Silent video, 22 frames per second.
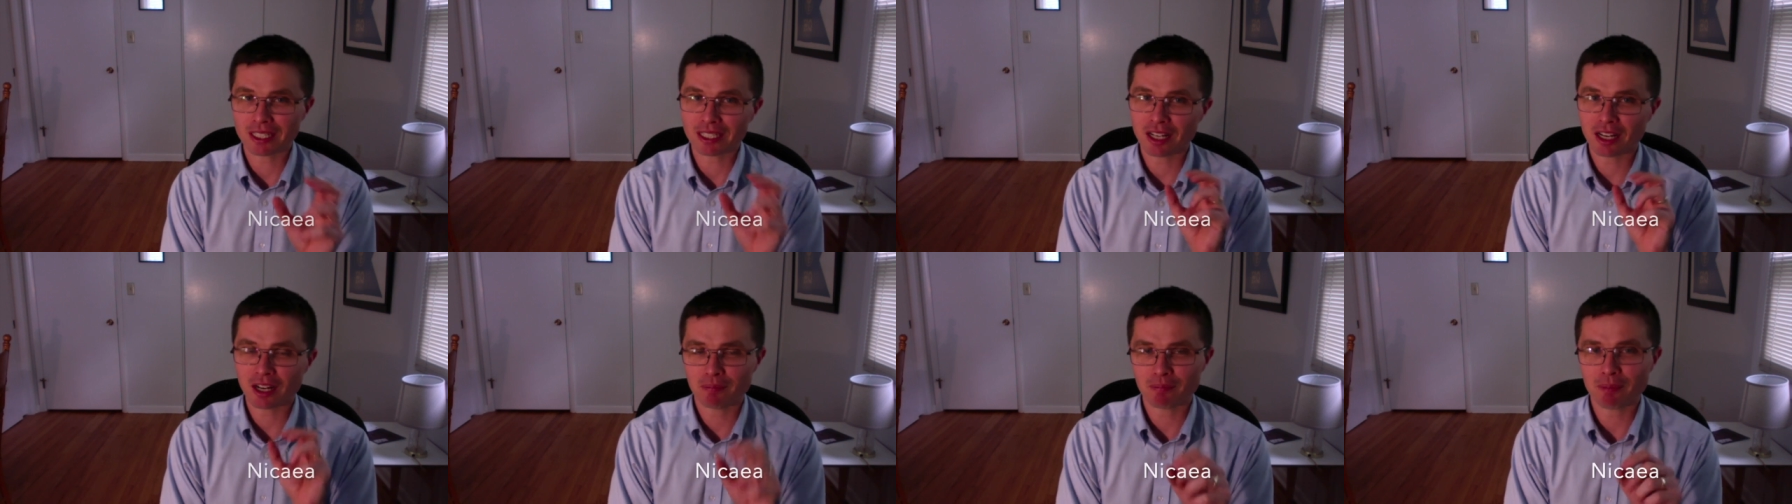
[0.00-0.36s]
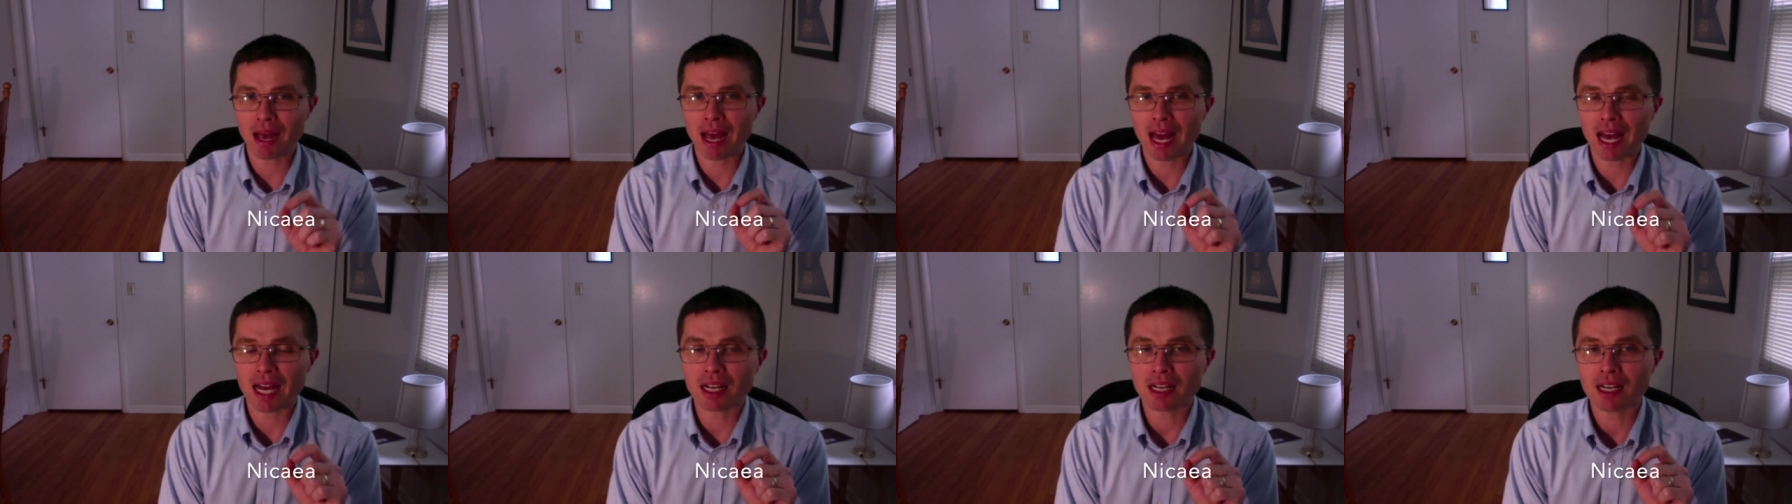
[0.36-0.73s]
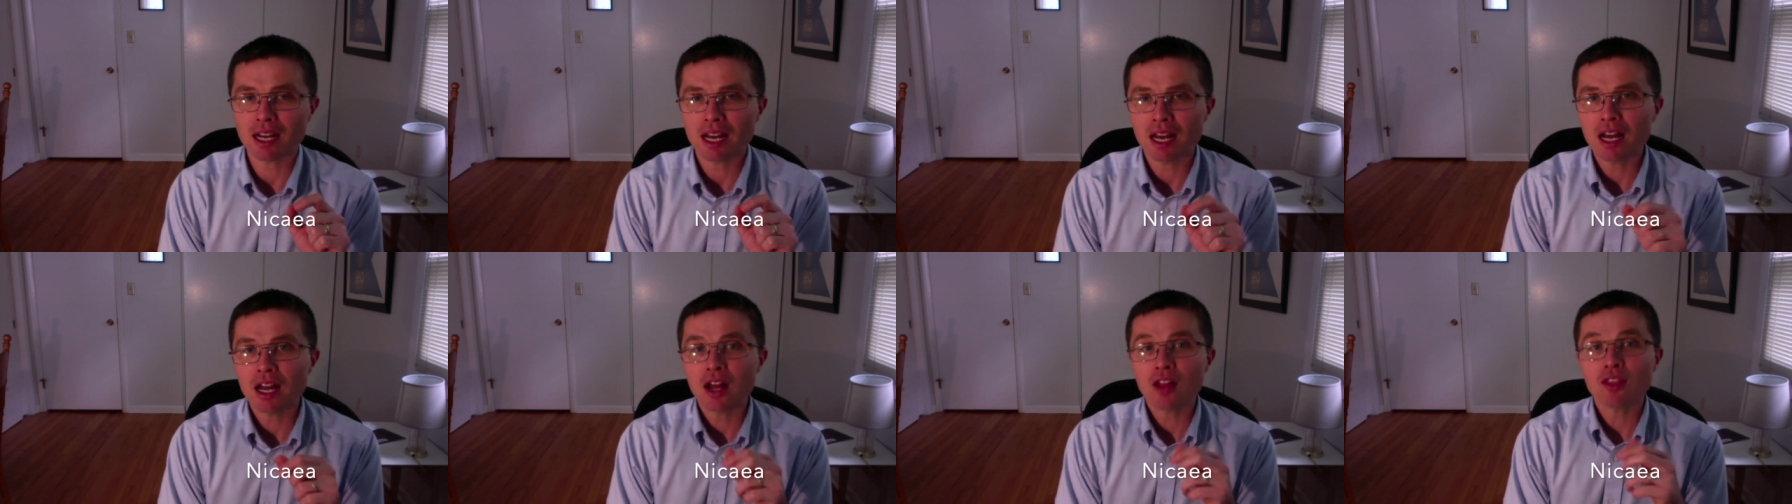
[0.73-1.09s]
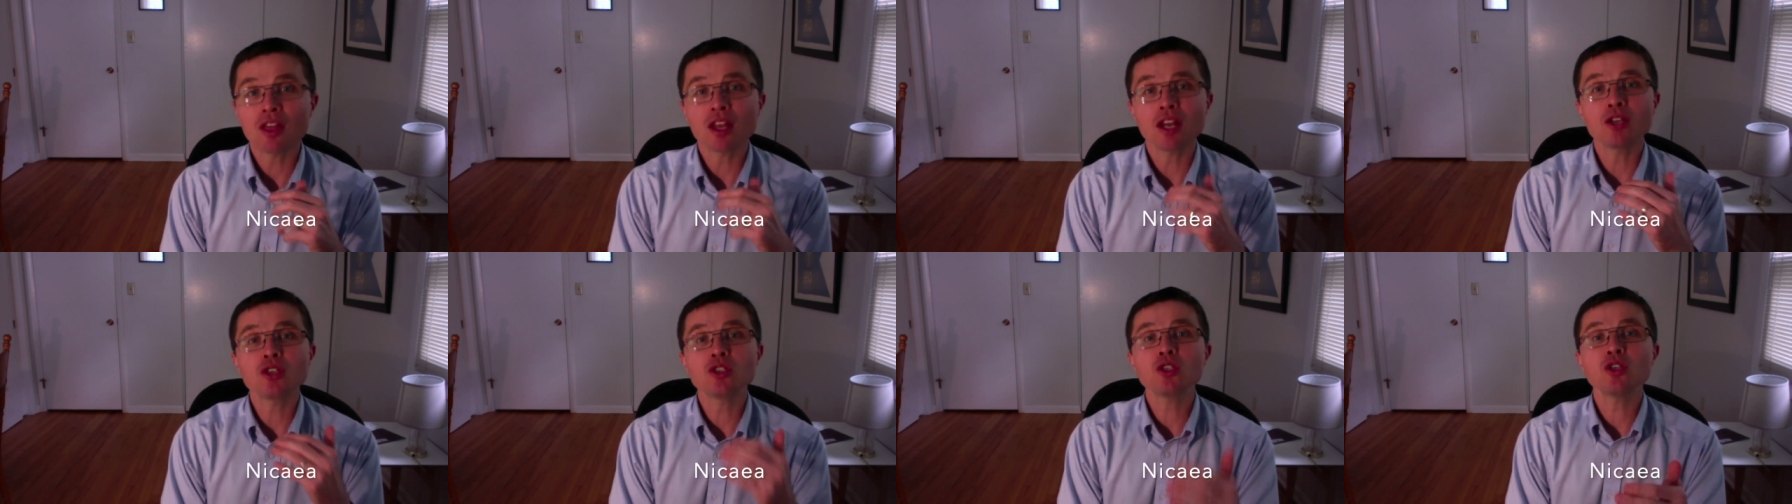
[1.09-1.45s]
to get it back
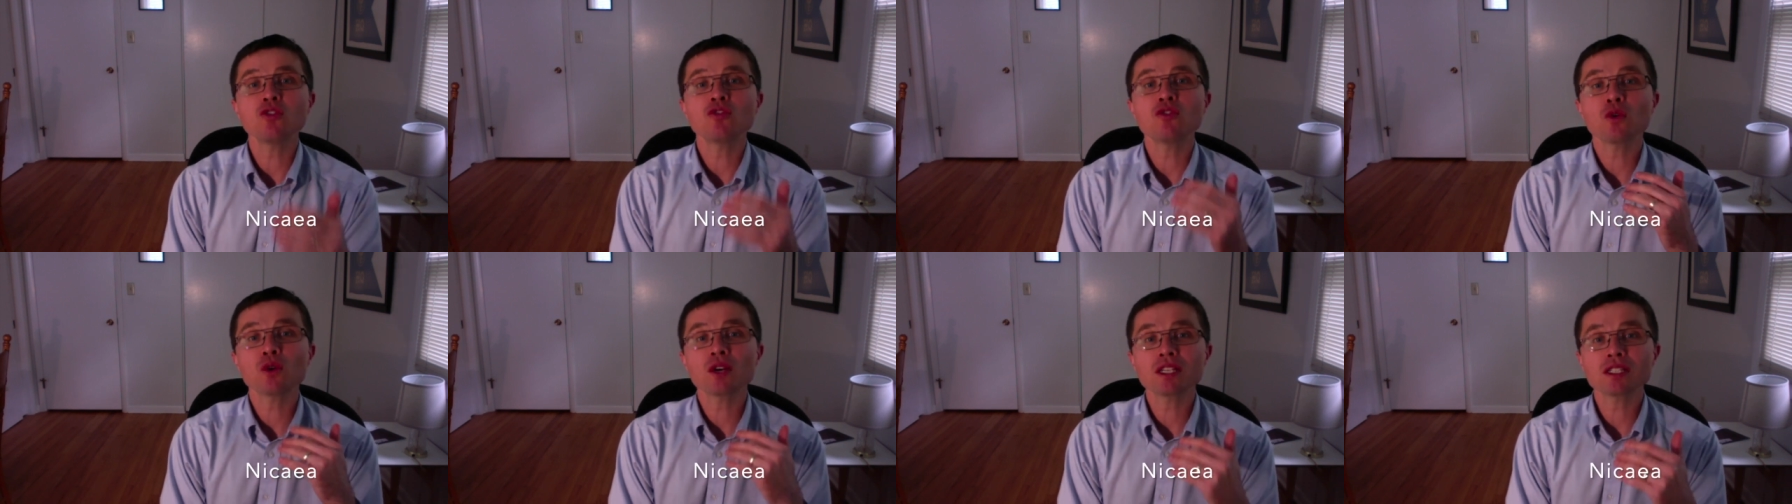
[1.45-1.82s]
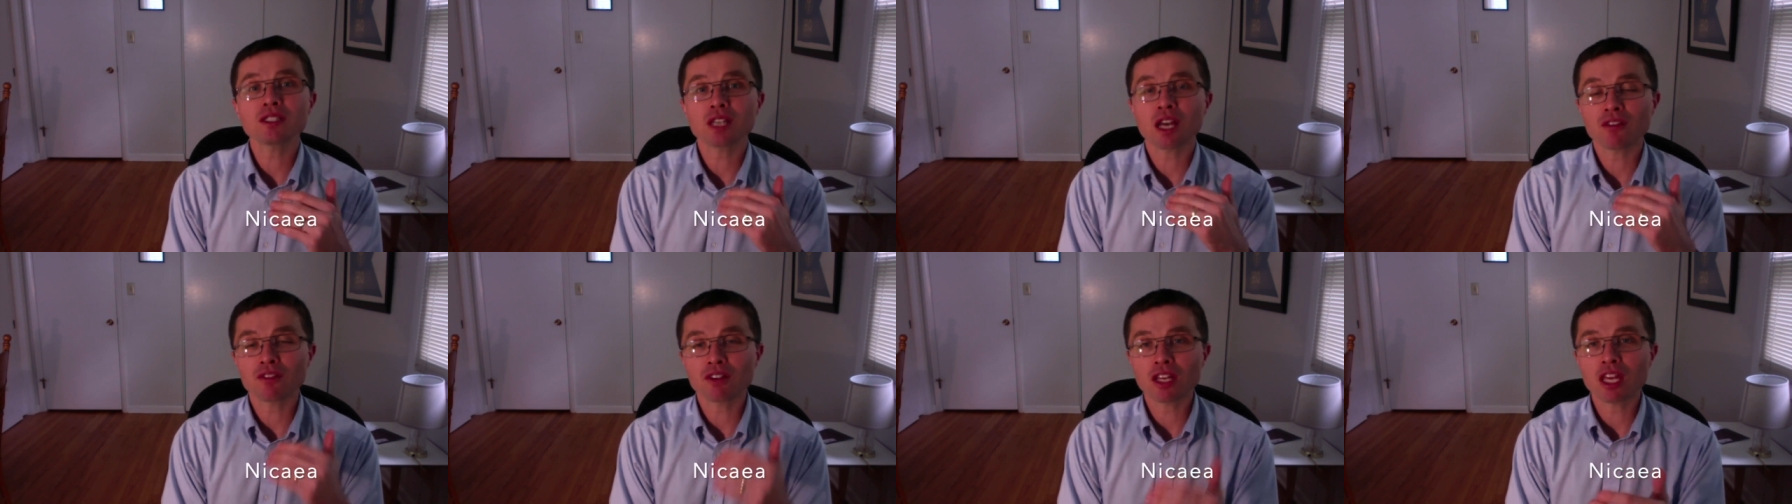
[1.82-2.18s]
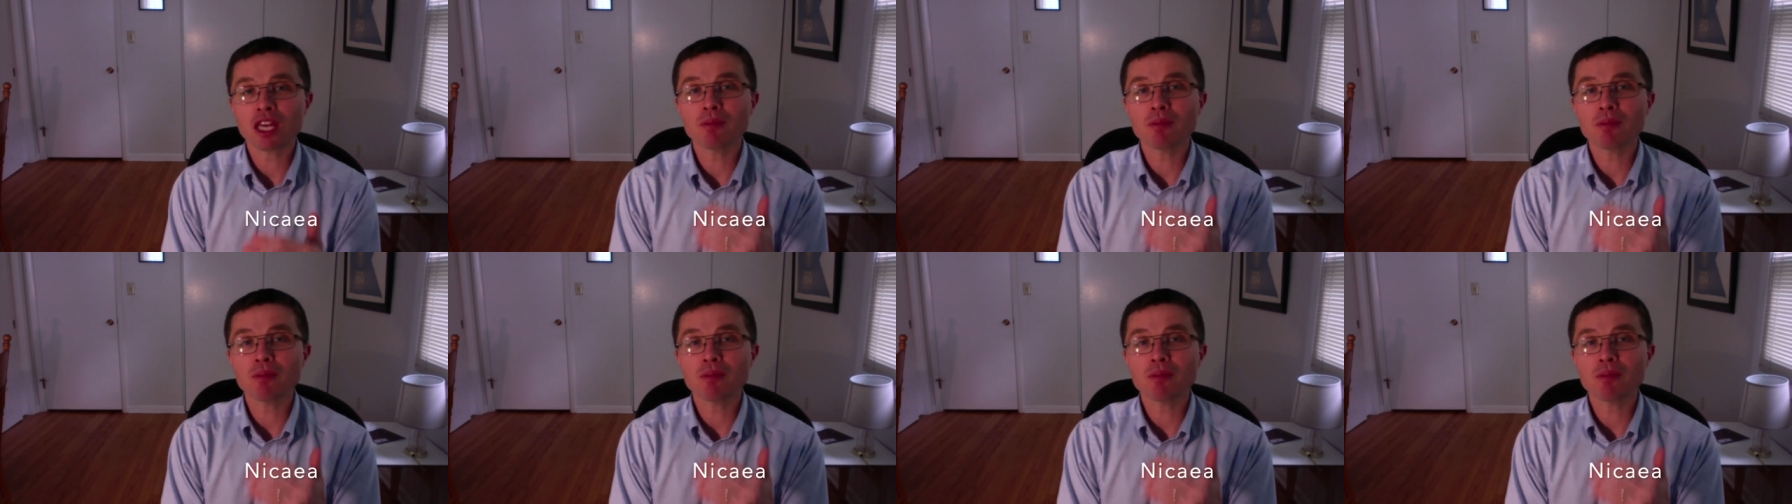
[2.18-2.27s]
that in 247